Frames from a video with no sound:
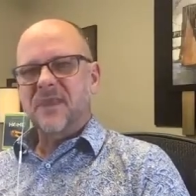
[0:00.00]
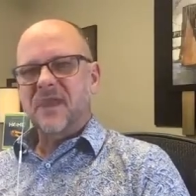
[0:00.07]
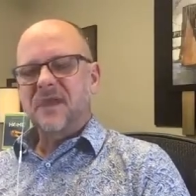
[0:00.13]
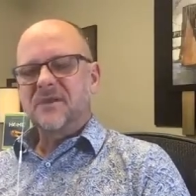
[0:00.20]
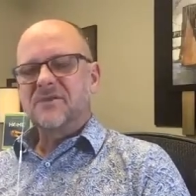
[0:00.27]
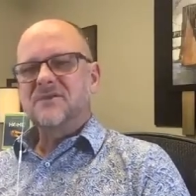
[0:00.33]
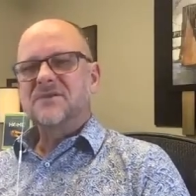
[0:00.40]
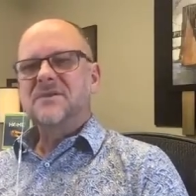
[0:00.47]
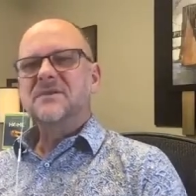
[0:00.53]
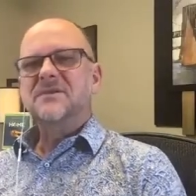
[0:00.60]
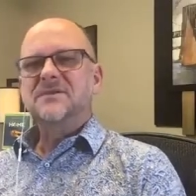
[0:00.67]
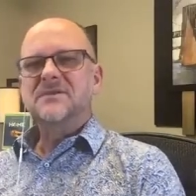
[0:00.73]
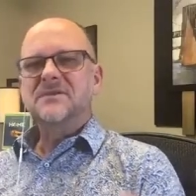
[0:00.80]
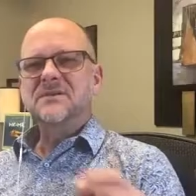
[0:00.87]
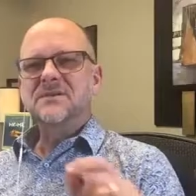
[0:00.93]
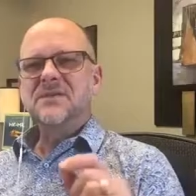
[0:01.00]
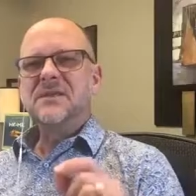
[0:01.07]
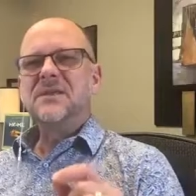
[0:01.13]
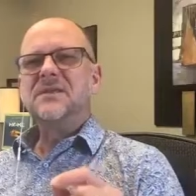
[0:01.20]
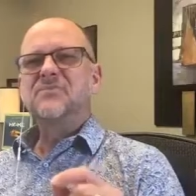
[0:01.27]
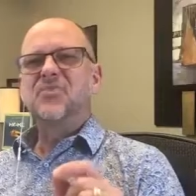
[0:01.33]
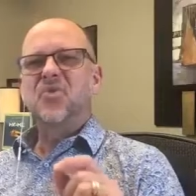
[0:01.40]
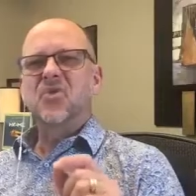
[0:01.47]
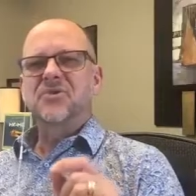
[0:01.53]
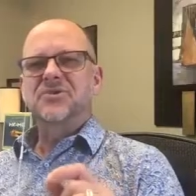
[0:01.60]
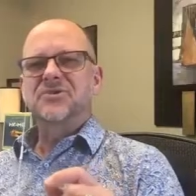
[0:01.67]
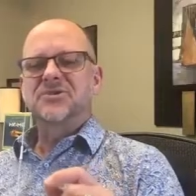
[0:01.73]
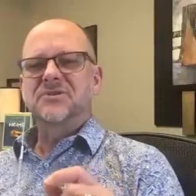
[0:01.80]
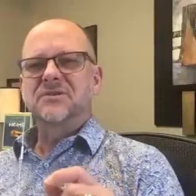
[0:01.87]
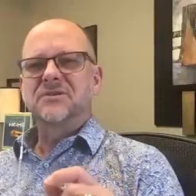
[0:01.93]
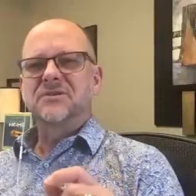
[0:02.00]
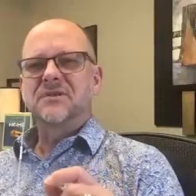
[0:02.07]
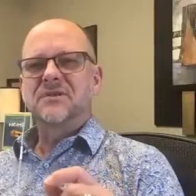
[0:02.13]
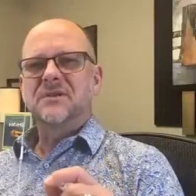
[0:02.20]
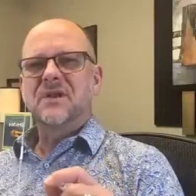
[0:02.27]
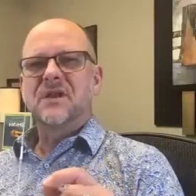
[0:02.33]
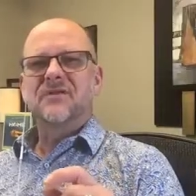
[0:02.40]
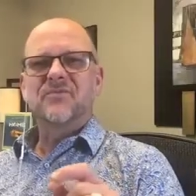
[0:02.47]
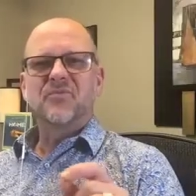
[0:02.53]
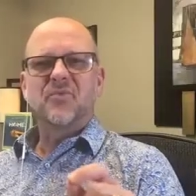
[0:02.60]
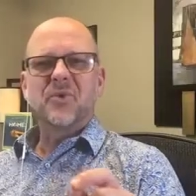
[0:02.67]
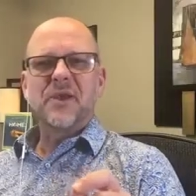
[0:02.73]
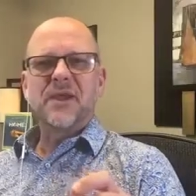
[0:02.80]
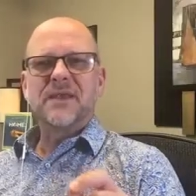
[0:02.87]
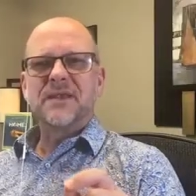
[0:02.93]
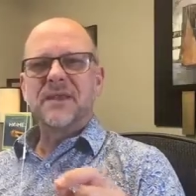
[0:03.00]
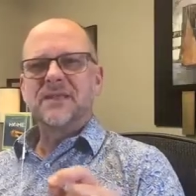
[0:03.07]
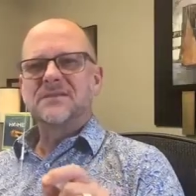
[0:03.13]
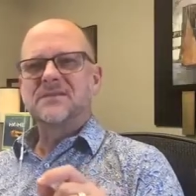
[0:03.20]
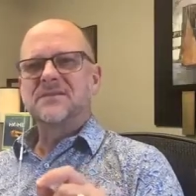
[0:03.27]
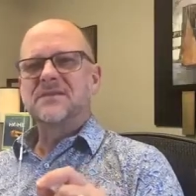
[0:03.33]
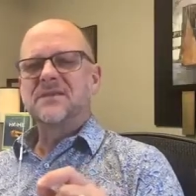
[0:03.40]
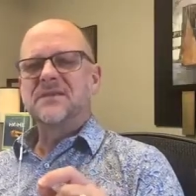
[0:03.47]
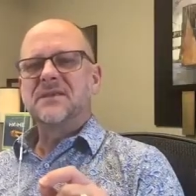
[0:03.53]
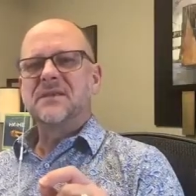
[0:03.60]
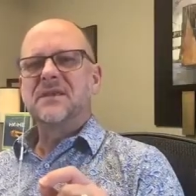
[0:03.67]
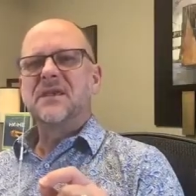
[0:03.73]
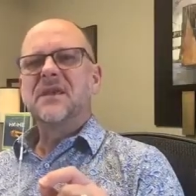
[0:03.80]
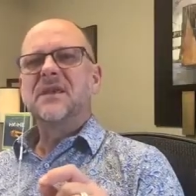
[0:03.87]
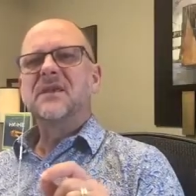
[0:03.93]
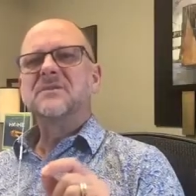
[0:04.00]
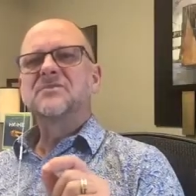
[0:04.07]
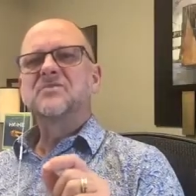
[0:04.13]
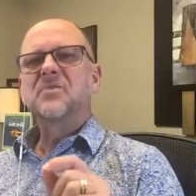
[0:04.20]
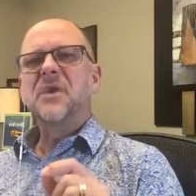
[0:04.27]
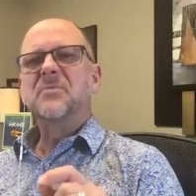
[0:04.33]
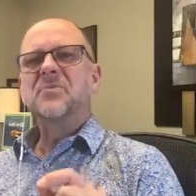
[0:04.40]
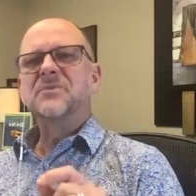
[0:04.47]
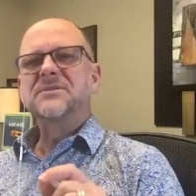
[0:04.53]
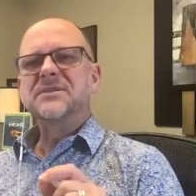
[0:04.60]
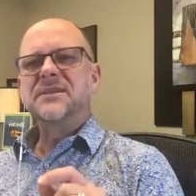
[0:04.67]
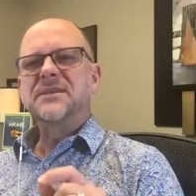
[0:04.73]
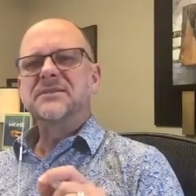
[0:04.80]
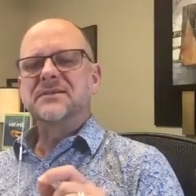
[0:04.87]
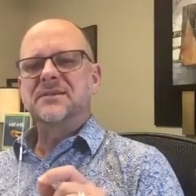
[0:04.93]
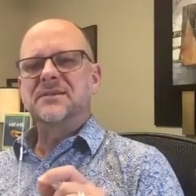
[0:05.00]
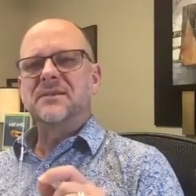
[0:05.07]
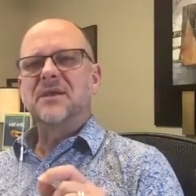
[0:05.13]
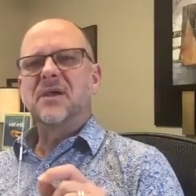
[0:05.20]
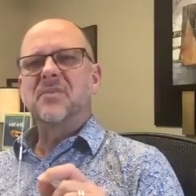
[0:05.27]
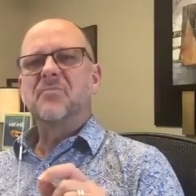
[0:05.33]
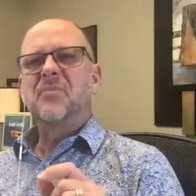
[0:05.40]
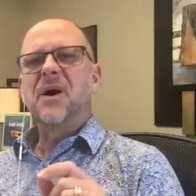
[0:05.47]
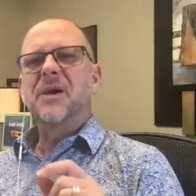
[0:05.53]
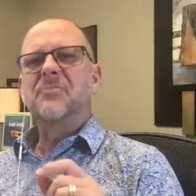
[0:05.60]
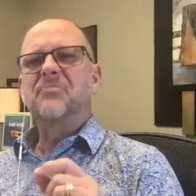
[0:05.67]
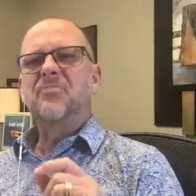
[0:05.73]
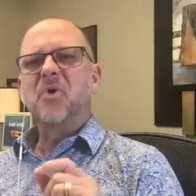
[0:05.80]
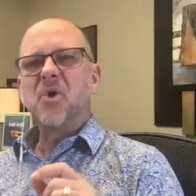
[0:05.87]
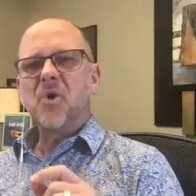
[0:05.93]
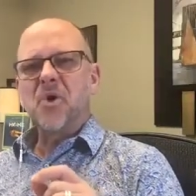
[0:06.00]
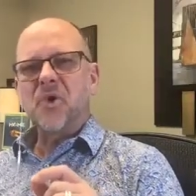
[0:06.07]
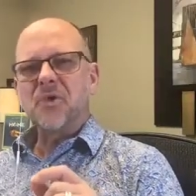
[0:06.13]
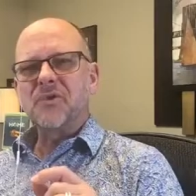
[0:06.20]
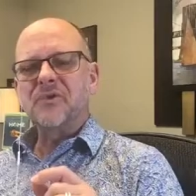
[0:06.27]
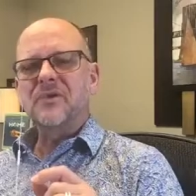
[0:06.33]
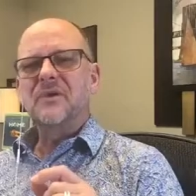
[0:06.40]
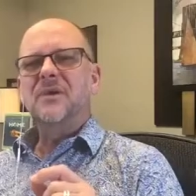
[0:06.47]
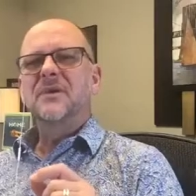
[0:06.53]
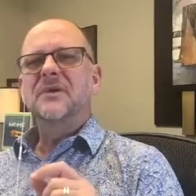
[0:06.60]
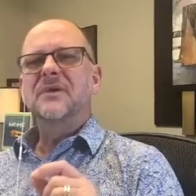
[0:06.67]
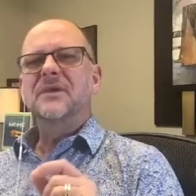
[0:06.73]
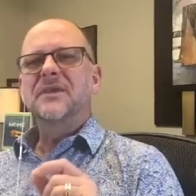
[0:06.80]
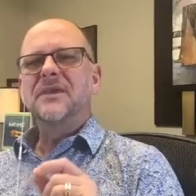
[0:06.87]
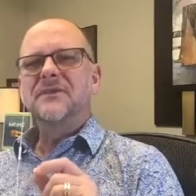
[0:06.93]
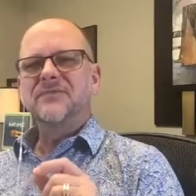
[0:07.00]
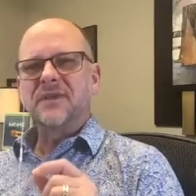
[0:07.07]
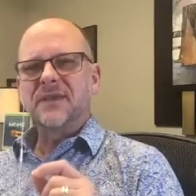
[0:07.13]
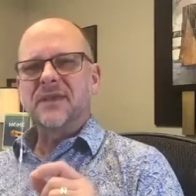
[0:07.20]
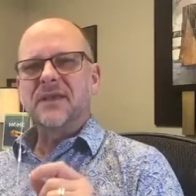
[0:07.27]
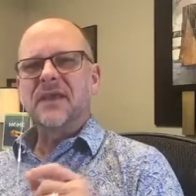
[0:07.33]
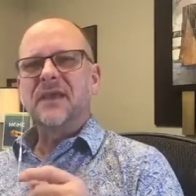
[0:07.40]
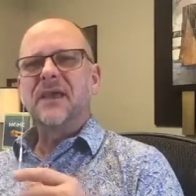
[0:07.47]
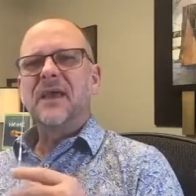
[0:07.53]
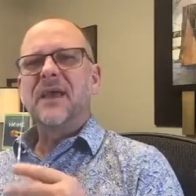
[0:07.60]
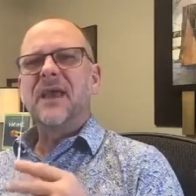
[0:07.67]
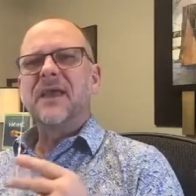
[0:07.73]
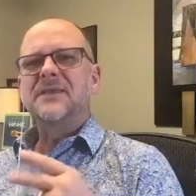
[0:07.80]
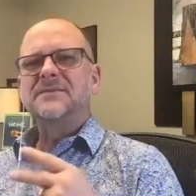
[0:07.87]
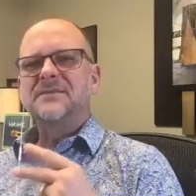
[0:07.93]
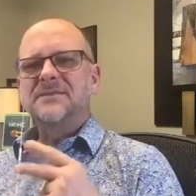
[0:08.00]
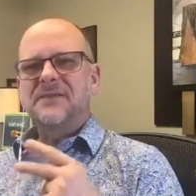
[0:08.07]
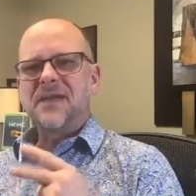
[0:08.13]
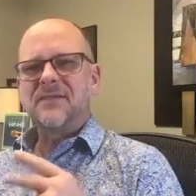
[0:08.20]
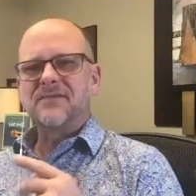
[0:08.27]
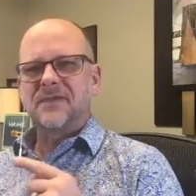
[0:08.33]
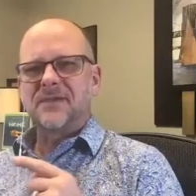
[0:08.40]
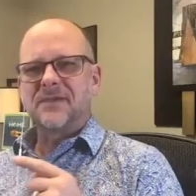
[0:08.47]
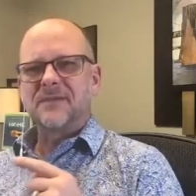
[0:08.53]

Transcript: You see, the seed portion of bread and seed is represented by both giving and saving.